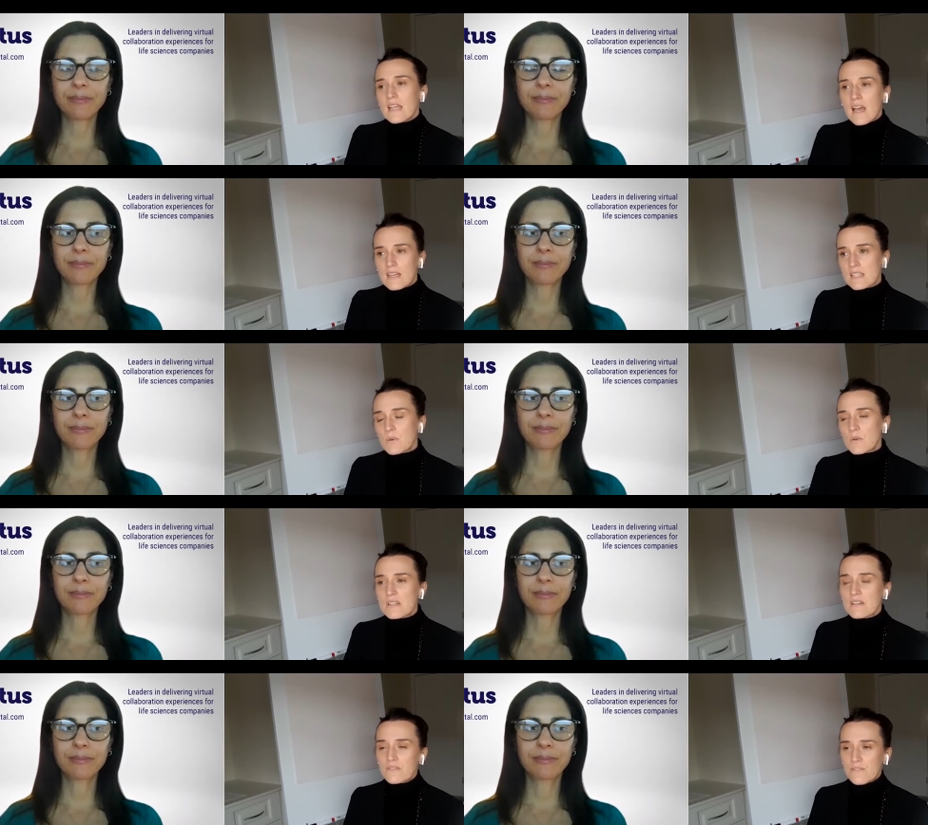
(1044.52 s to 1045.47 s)
Speaker 1: Yeah, I
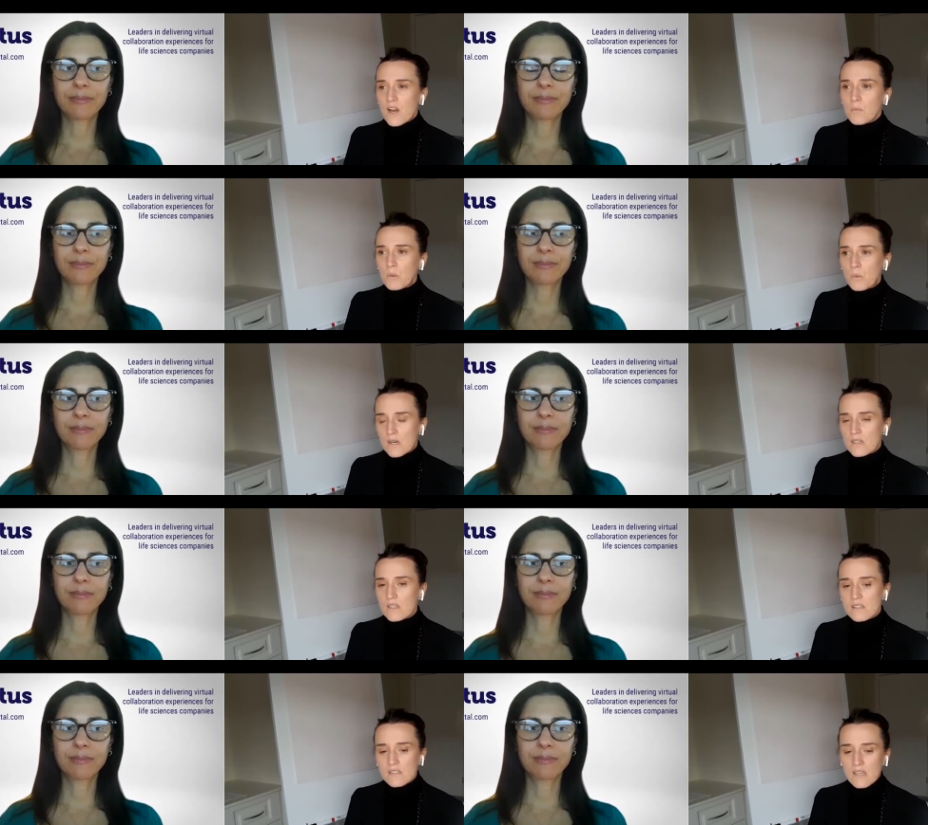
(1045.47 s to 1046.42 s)
suppose in the pharma
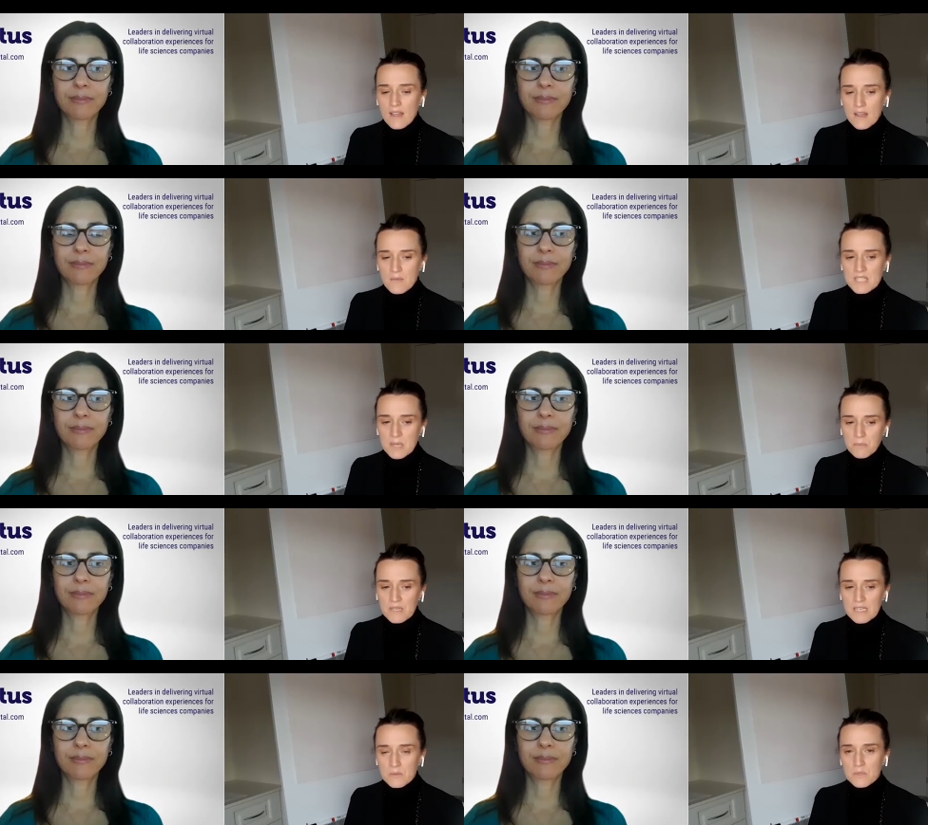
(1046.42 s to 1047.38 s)
world, um,
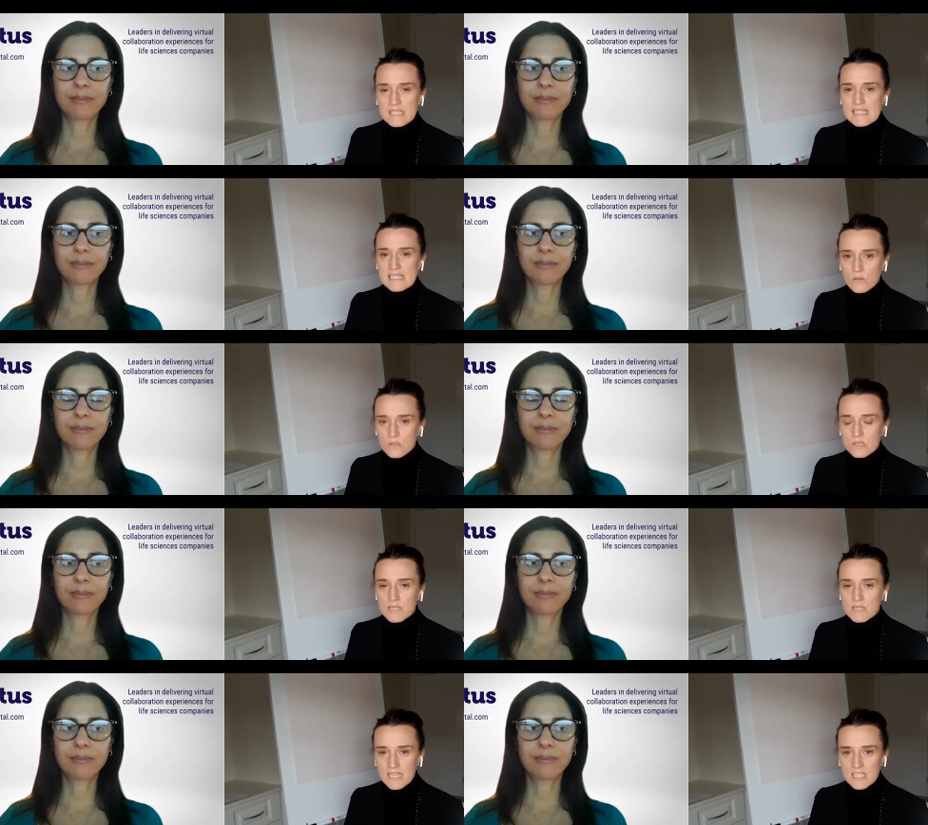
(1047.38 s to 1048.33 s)
typically we're slow
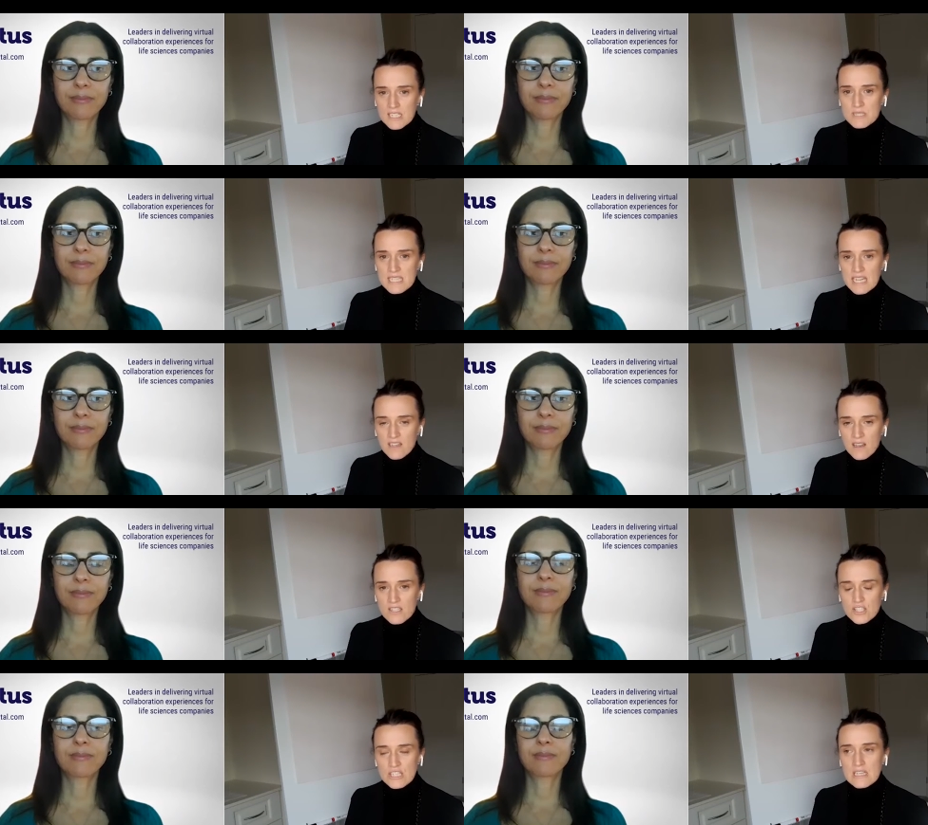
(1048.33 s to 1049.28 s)
to engage with
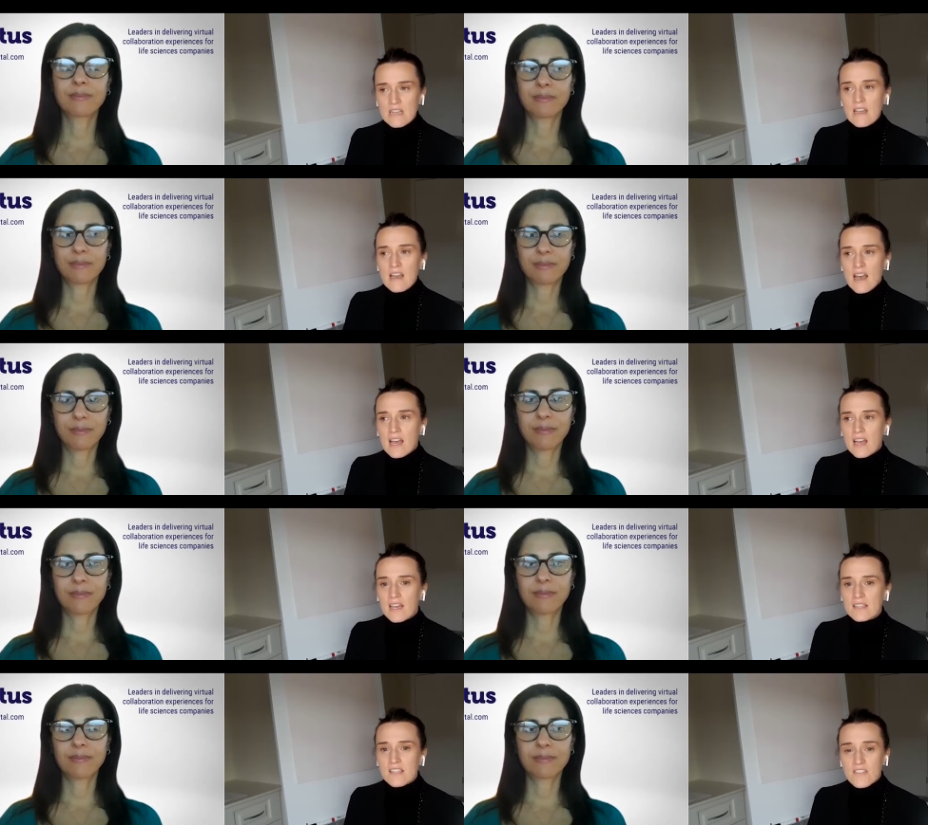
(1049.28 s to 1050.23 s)
technology.
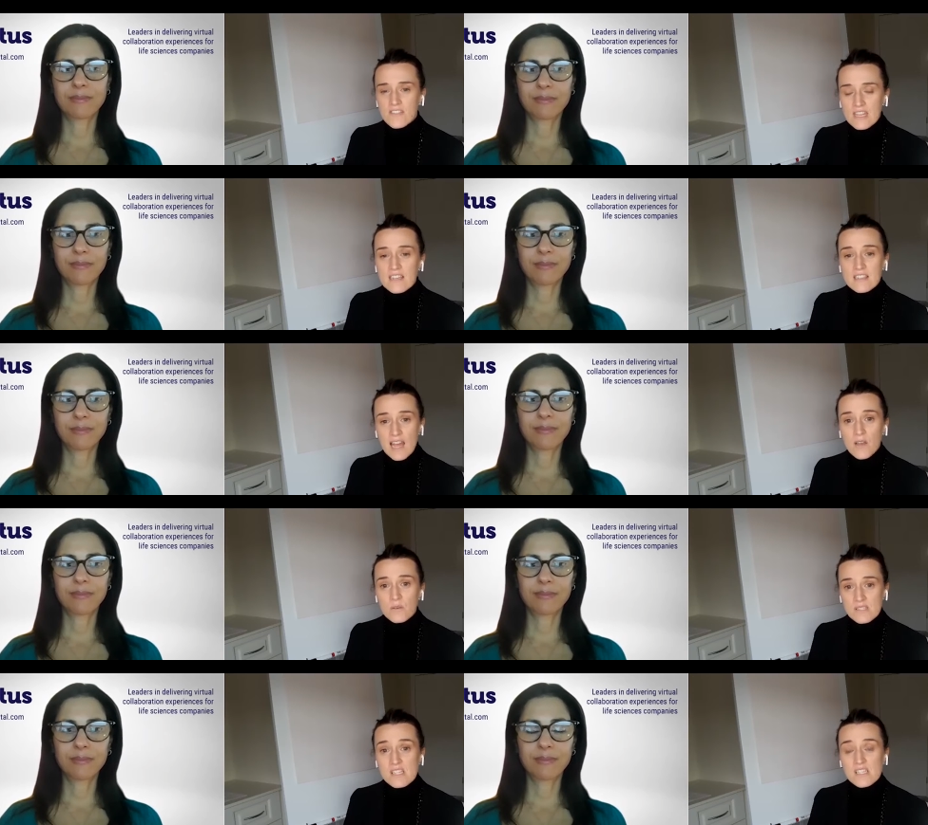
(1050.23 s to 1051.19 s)
And I think
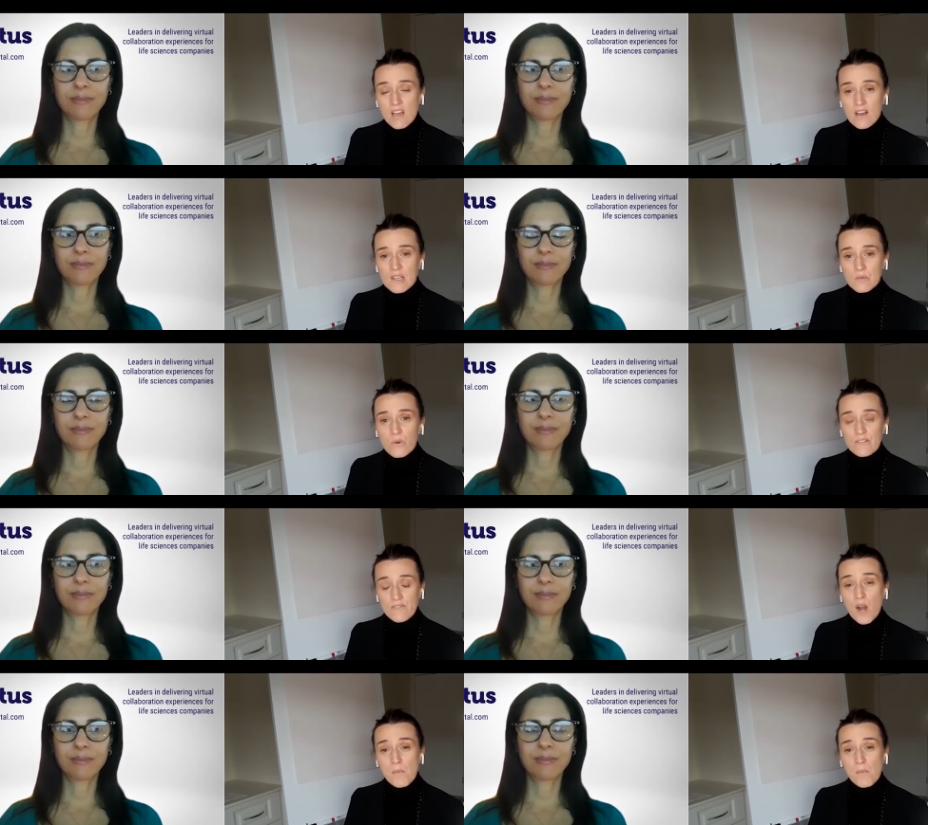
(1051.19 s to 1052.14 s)
now is the time
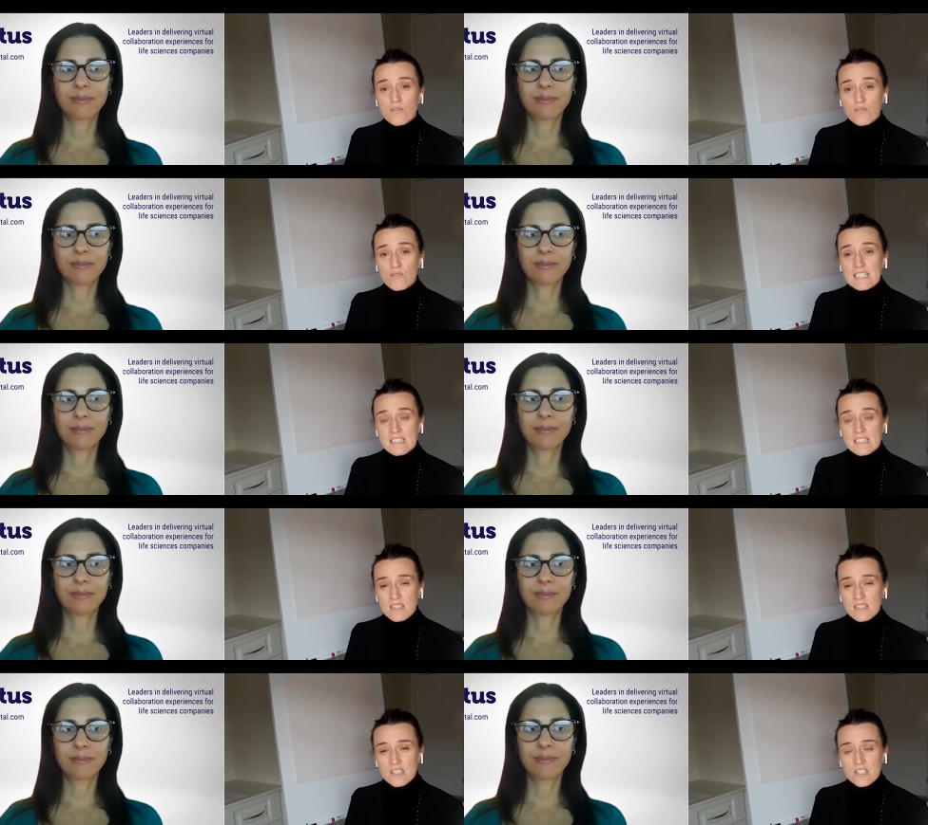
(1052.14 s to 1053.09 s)
where pharma are really
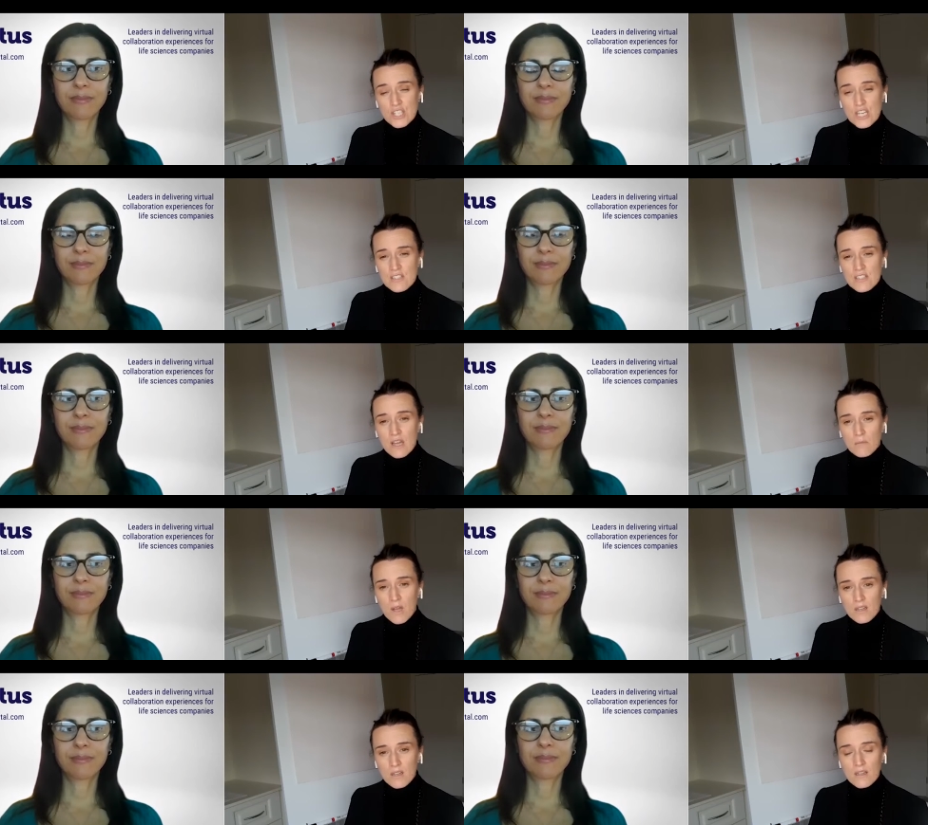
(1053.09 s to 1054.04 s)
starting to change
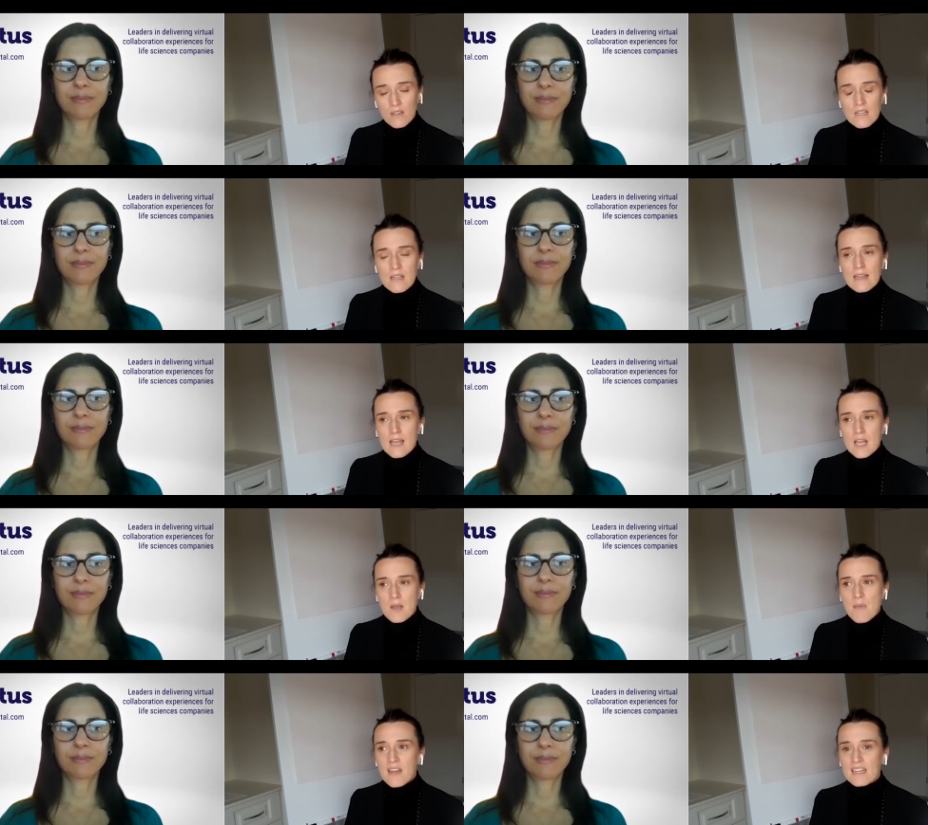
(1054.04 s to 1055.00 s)
that model.
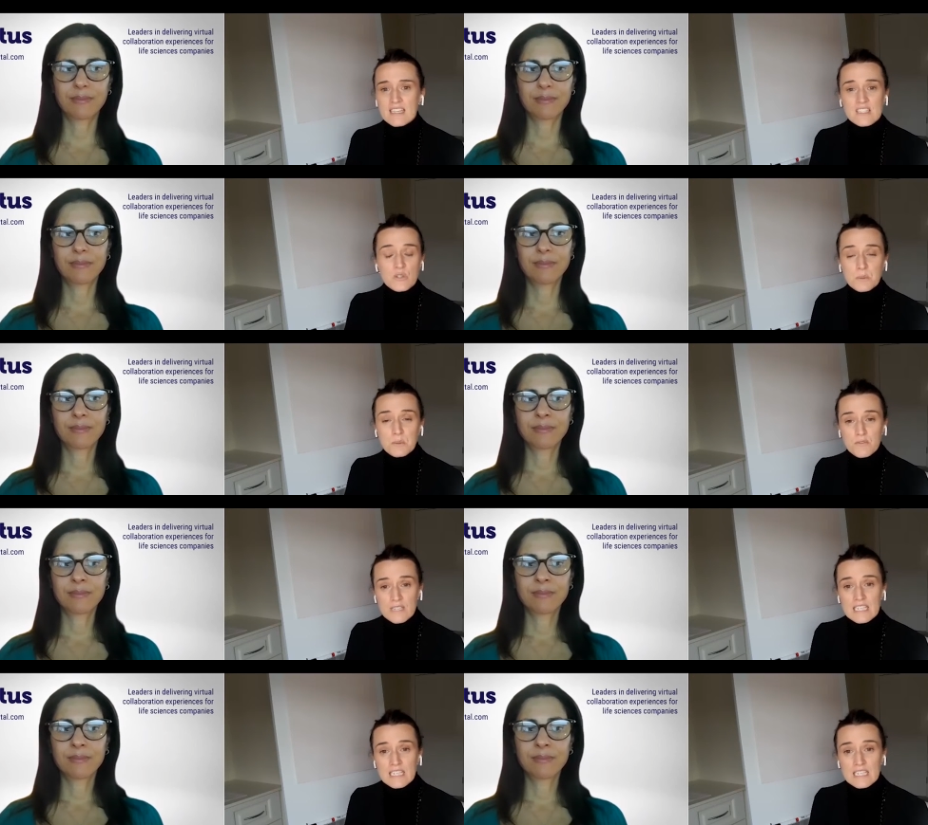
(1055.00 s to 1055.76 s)
Um, and I think it's going to be